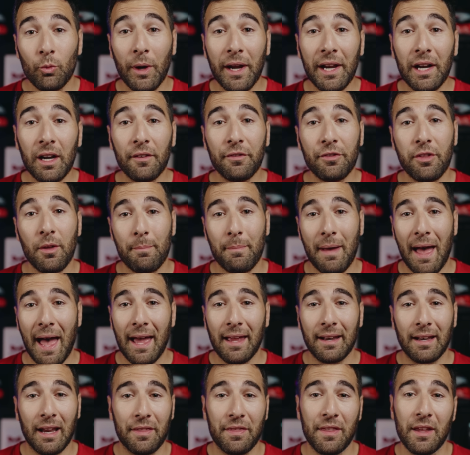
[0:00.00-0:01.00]
Right off the
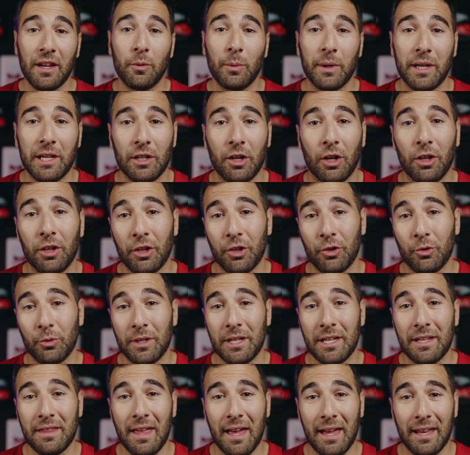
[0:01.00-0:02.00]
bat, I think we can all
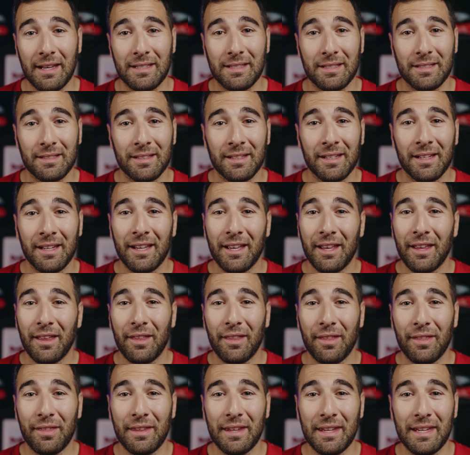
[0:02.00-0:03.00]
agree that
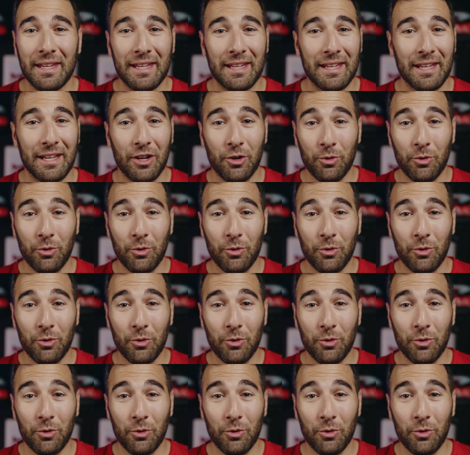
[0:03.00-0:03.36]
the